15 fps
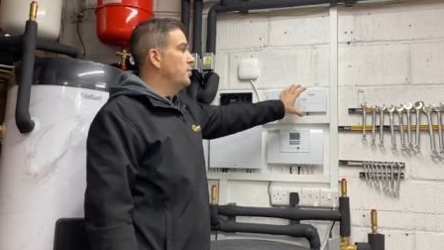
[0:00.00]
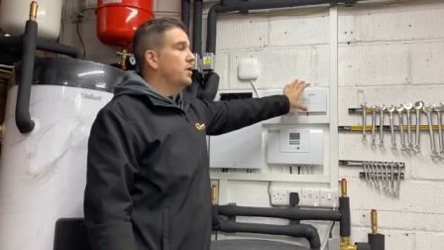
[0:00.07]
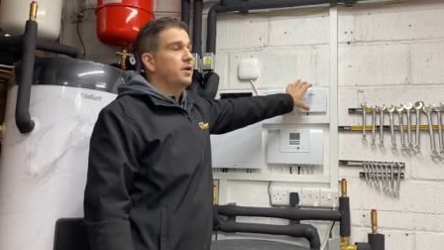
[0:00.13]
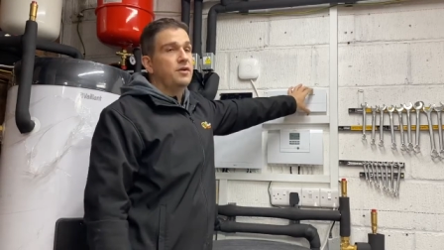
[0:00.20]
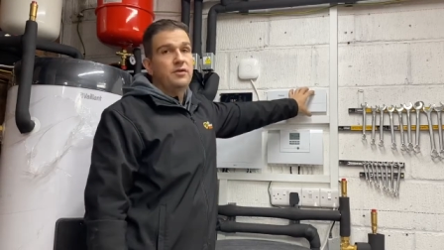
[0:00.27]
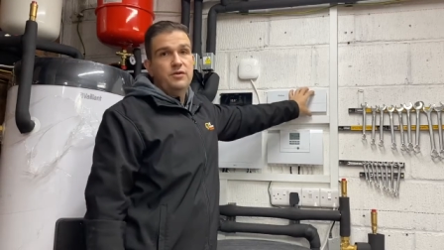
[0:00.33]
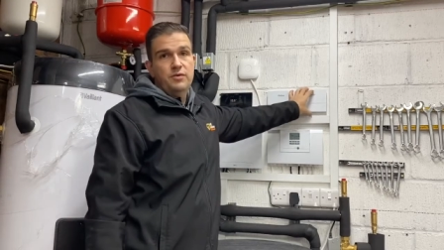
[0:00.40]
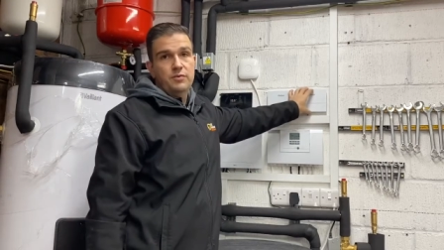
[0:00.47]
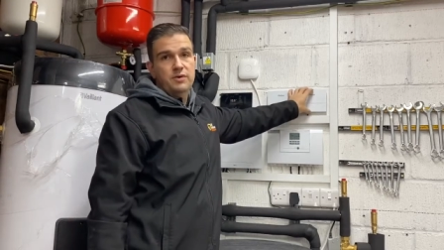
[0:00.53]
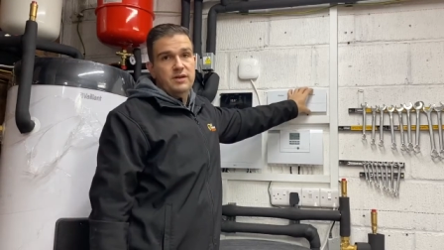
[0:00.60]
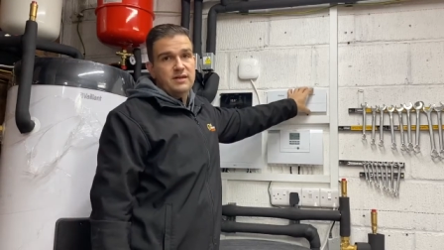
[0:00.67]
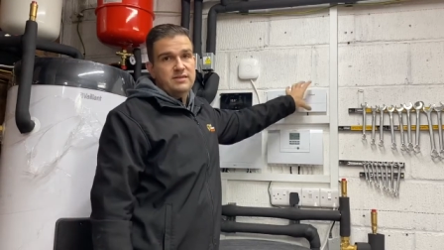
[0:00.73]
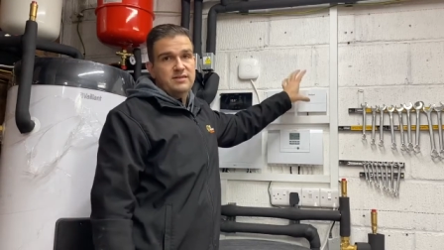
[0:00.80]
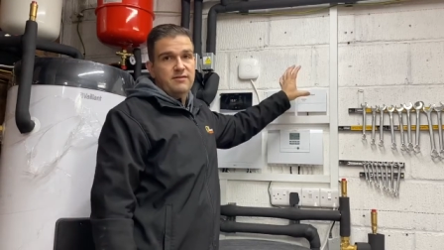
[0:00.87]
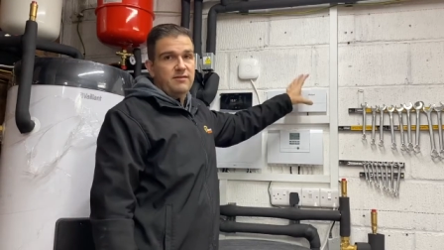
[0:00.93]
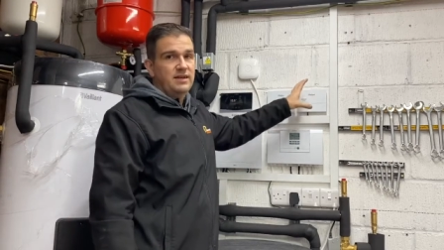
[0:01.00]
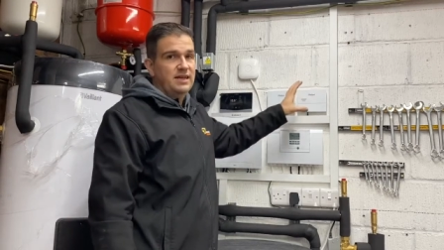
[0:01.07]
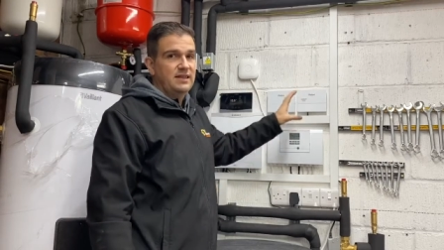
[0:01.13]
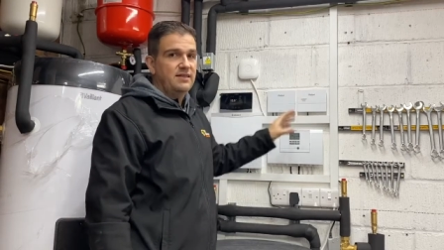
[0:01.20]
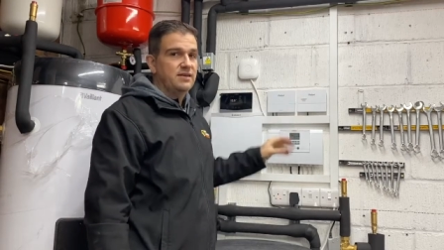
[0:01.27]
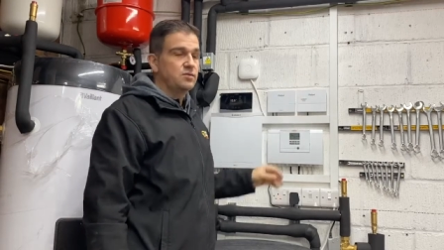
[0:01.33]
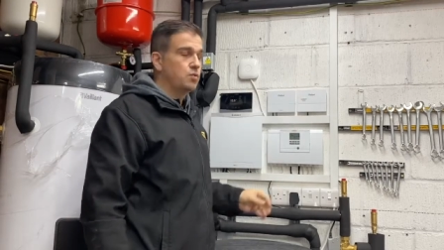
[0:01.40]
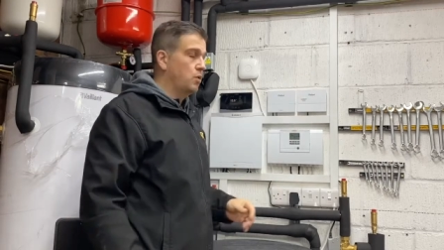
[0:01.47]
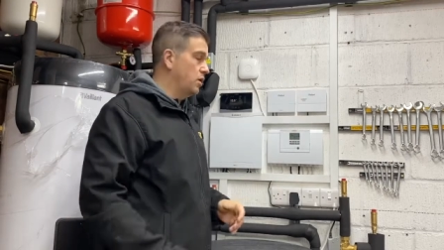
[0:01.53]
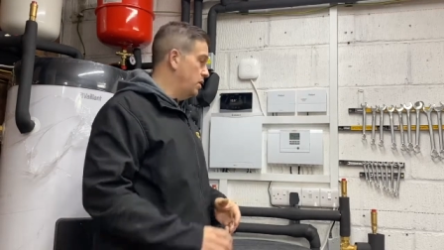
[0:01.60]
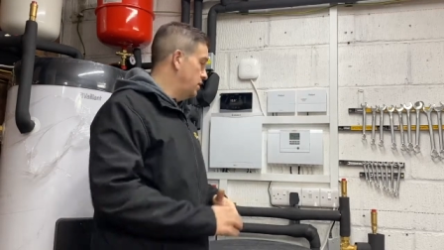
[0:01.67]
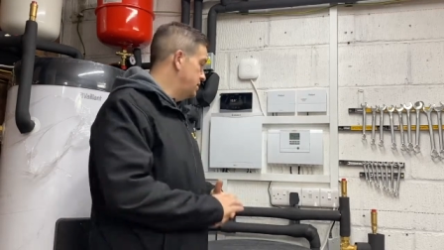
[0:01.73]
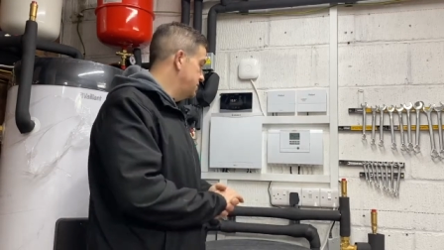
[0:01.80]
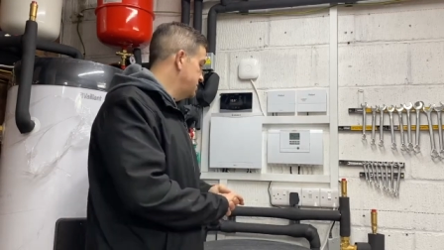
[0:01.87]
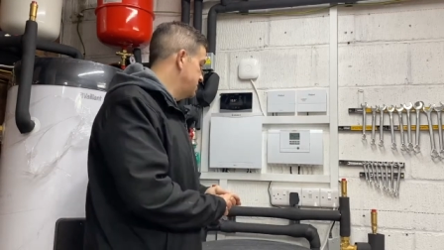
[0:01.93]
one, you wouldn't necessarily need this
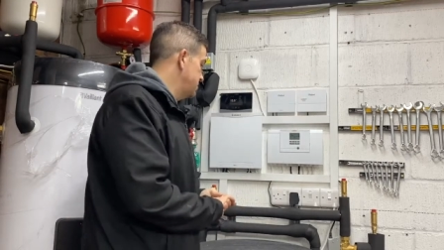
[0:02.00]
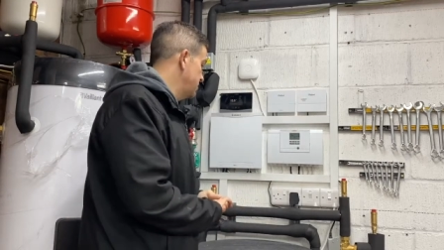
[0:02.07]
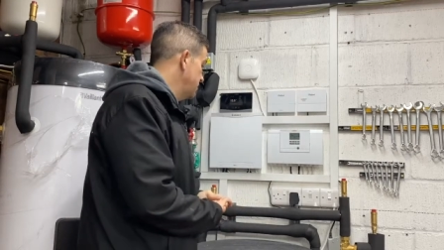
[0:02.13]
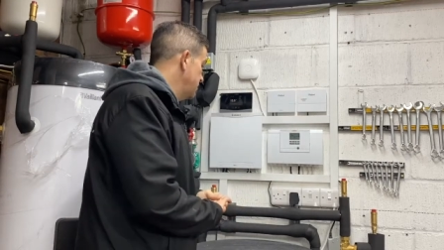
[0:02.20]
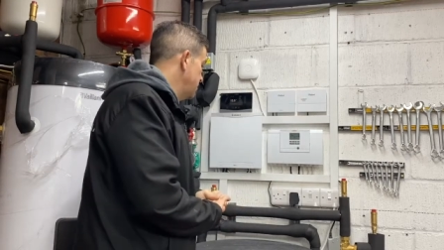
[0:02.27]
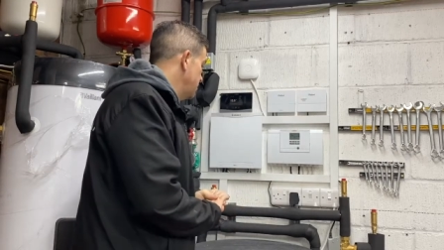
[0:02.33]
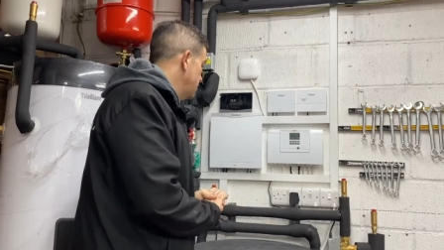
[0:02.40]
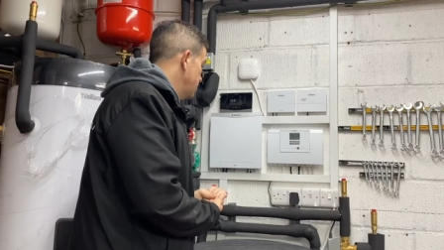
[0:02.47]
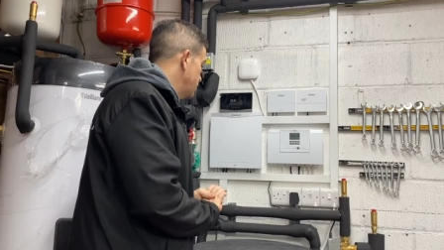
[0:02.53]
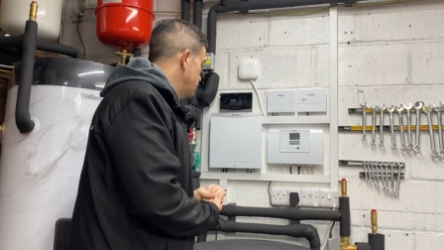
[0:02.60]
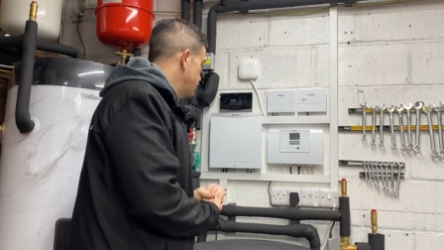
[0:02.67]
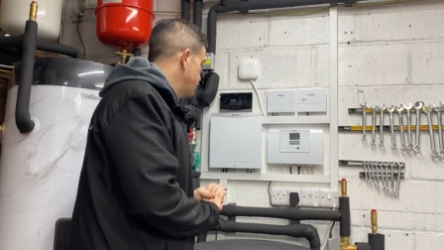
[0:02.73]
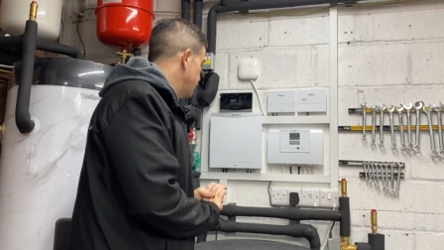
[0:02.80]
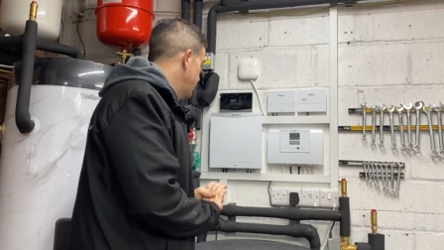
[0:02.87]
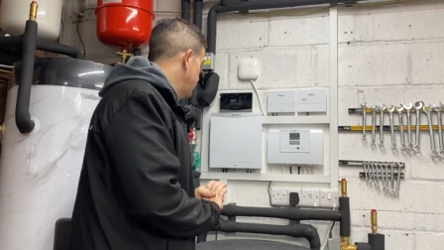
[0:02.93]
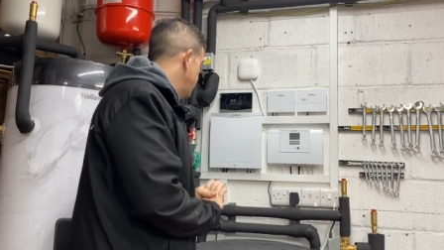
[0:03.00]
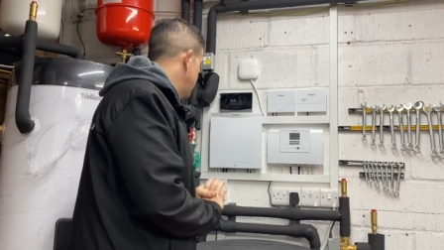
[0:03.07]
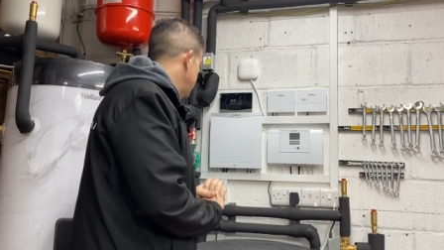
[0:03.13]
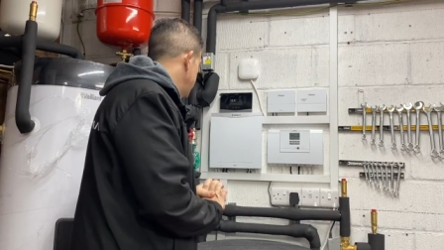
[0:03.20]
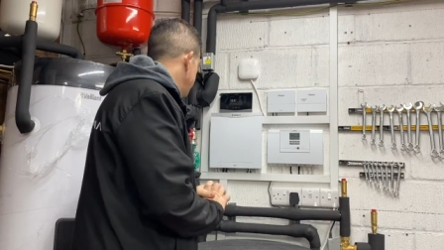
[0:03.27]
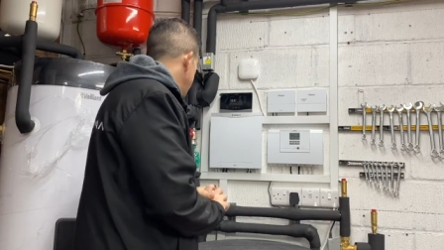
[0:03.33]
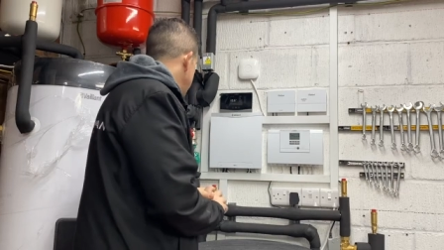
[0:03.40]
wireless controller.